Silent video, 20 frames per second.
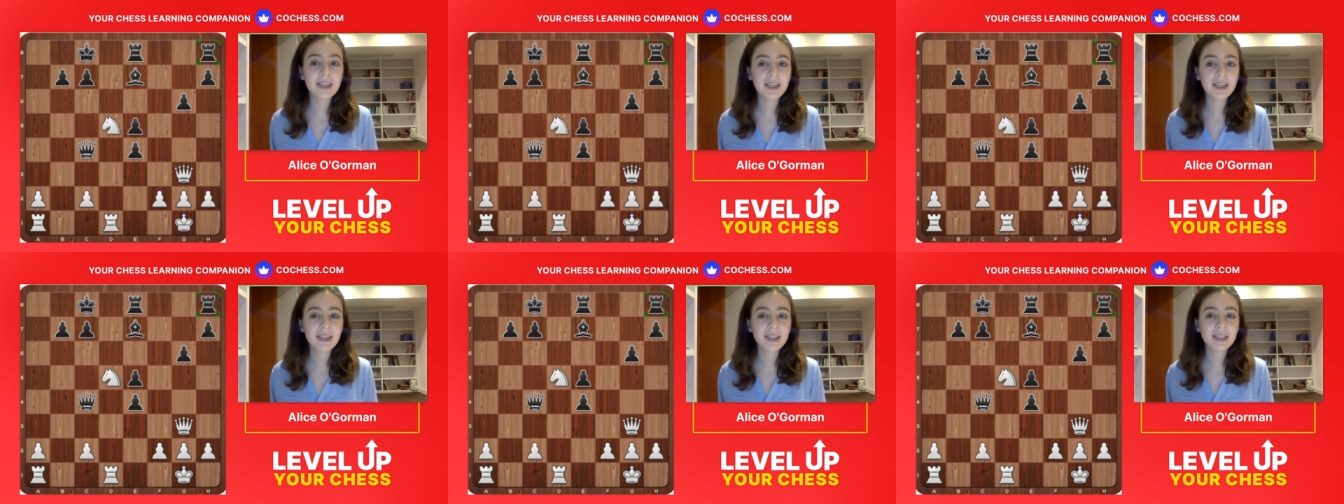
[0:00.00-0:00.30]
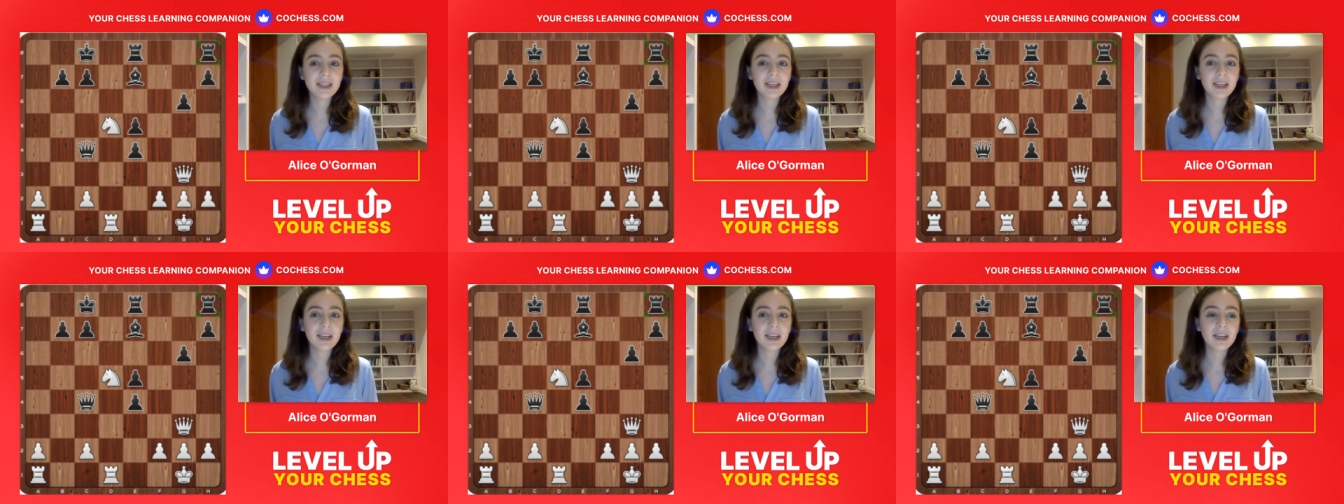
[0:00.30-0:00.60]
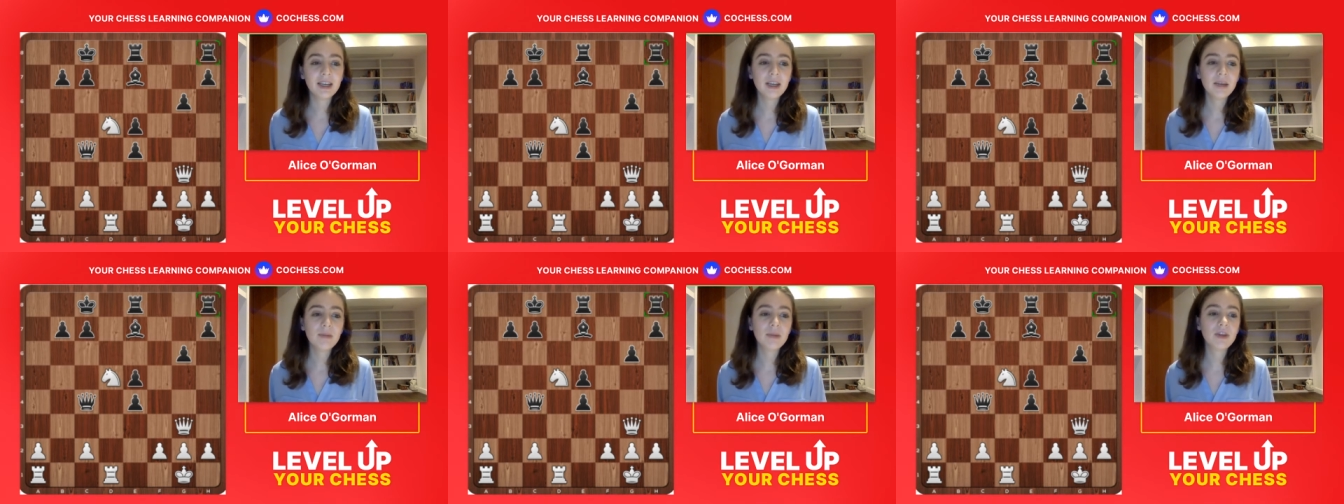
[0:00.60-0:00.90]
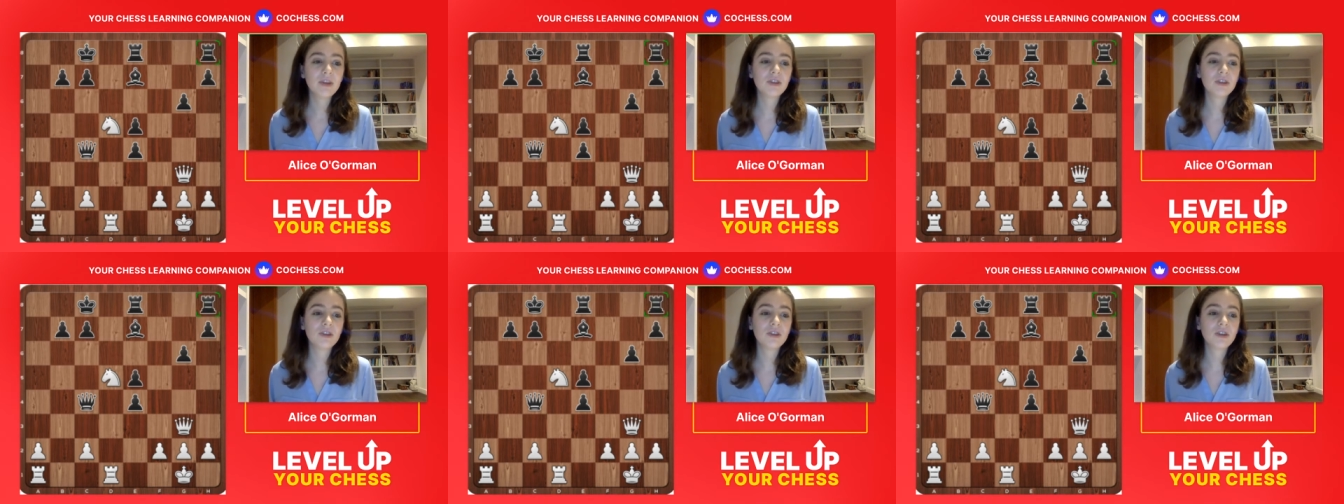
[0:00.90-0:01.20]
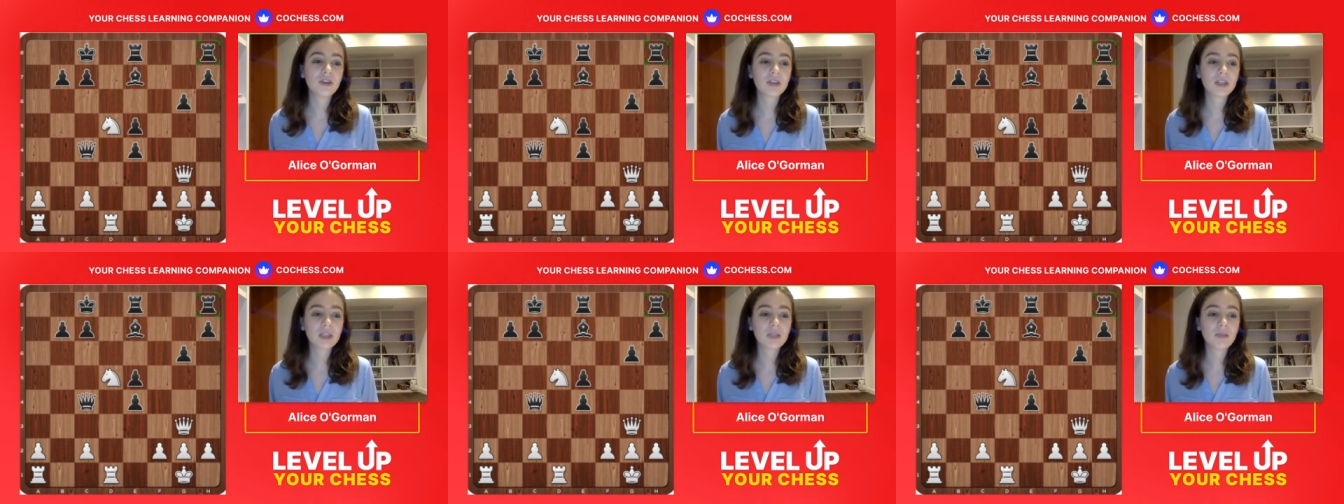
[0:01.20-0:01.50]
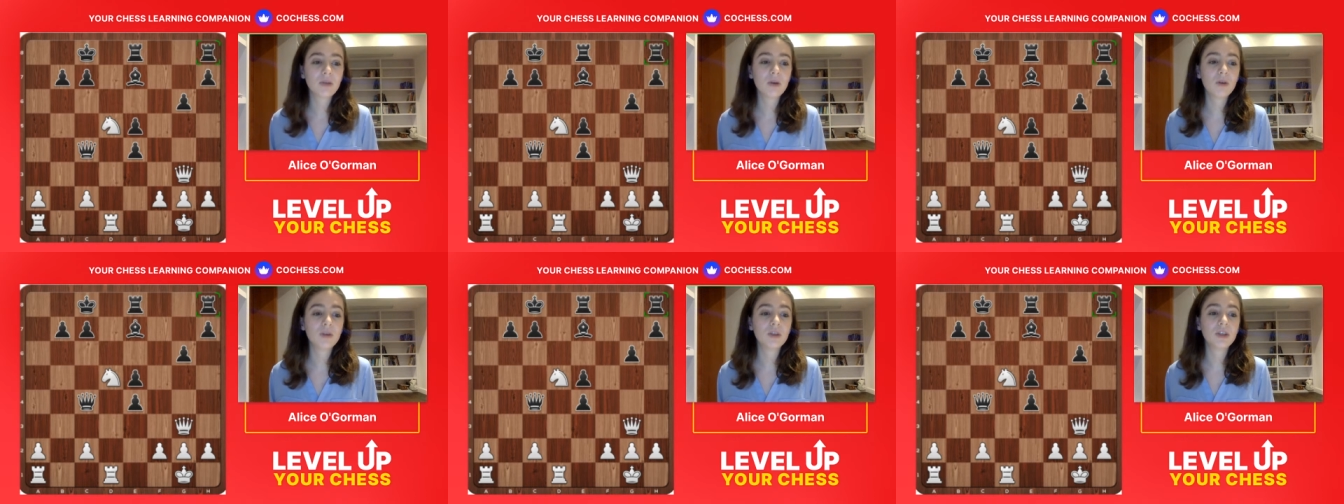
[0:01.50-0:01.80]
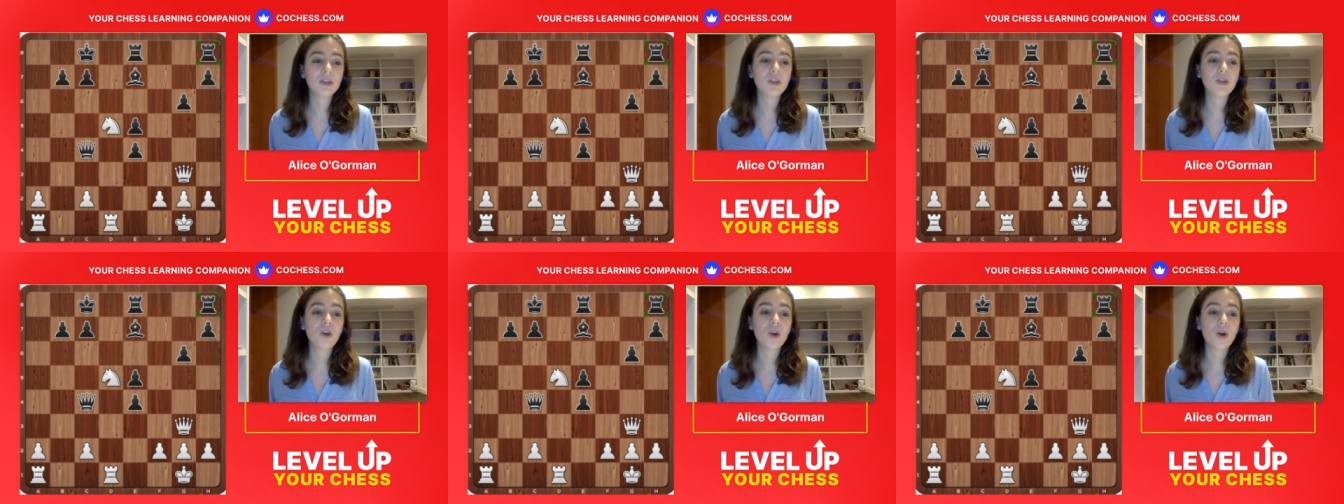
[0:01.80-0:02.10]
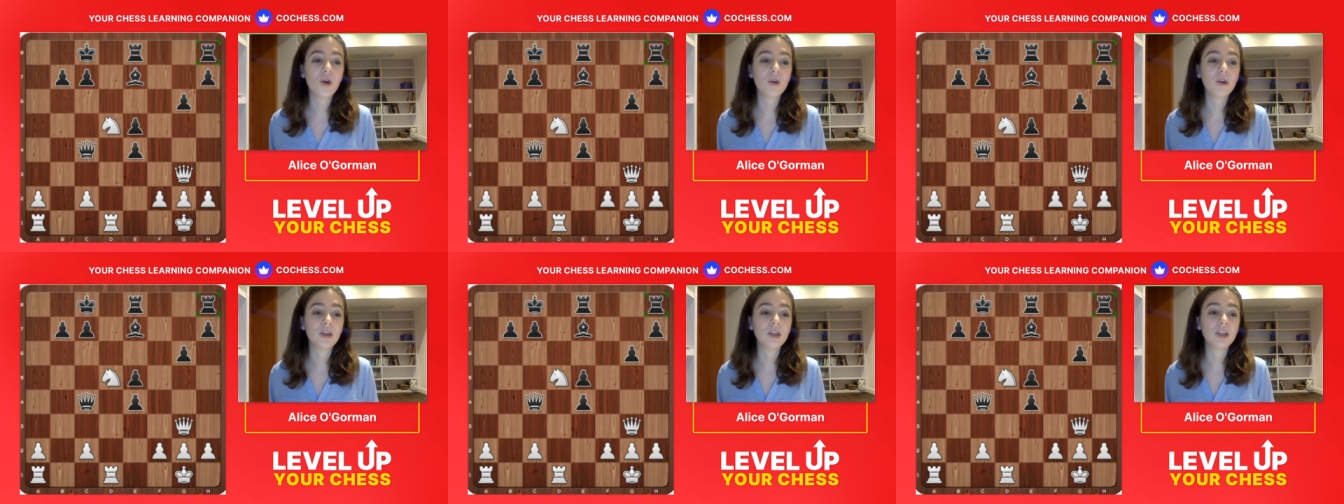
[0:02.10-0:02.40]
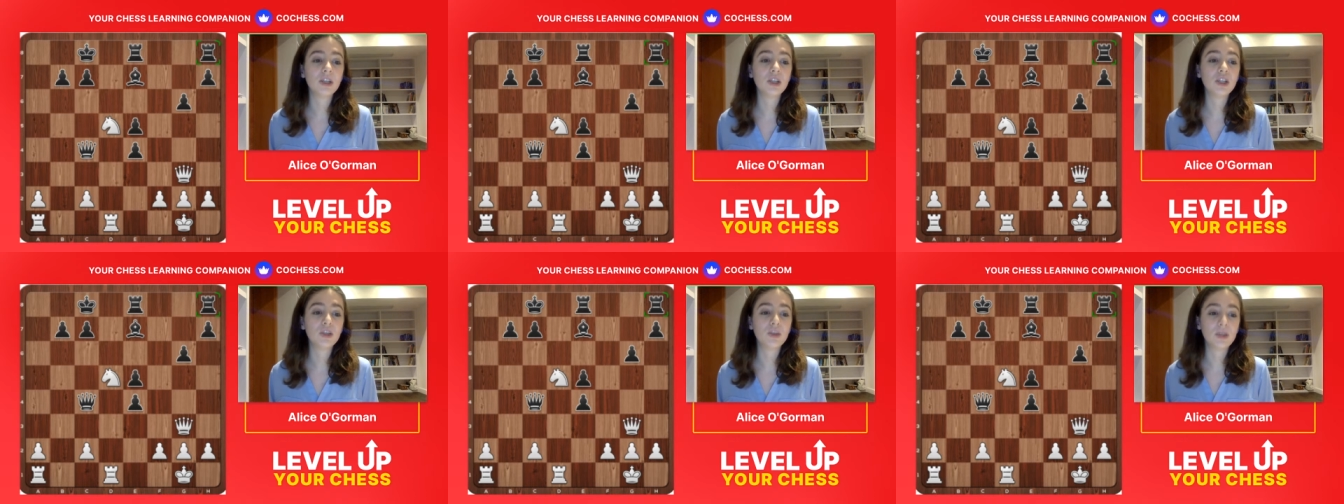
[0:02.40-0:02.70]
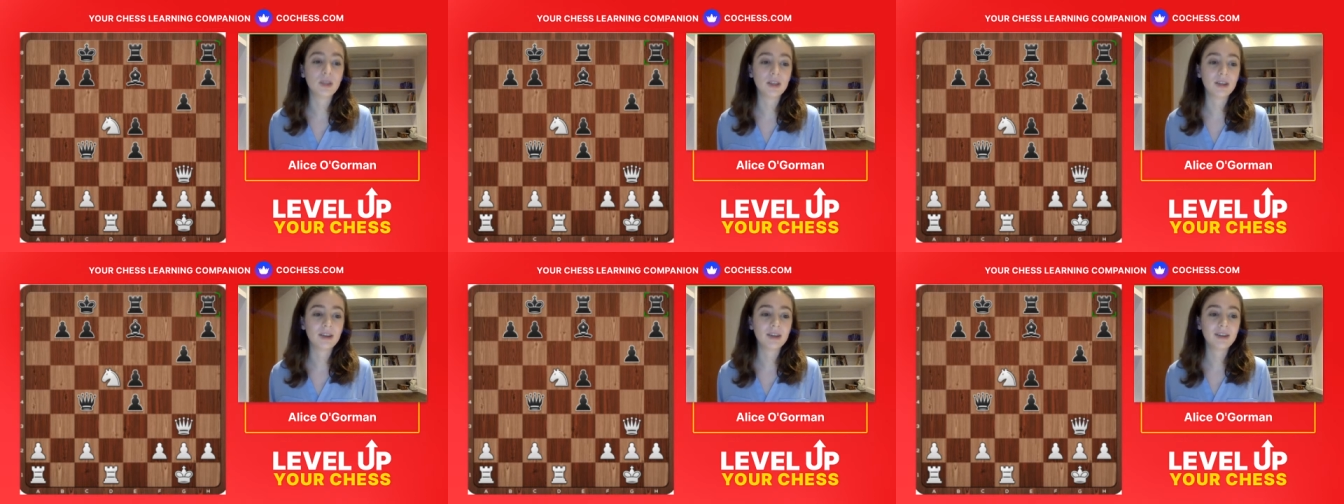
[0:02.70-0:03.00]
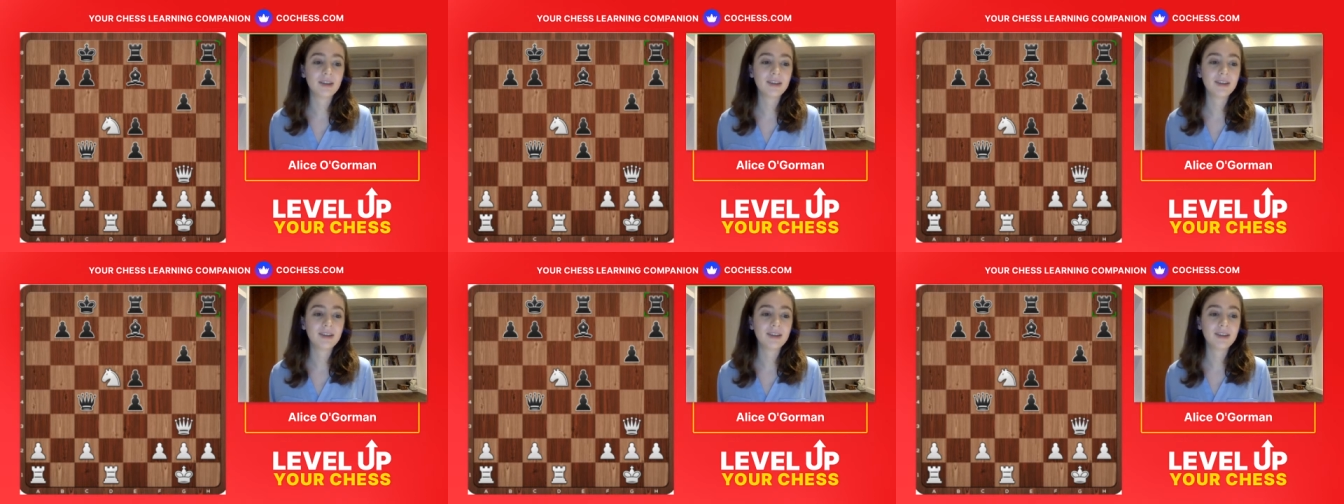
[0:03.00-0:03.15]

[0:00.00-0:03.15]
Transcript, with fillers: easily because you're not exposing your own king doing that.